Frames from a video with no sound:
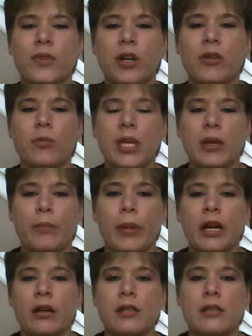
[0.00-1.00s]
don't be
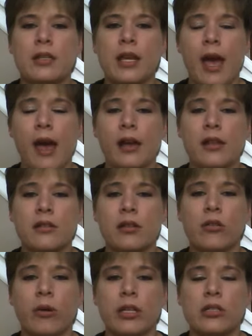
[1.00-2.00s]
embarrassed to ask
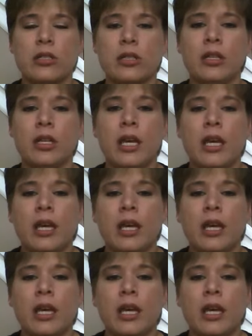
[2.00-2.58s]
a question.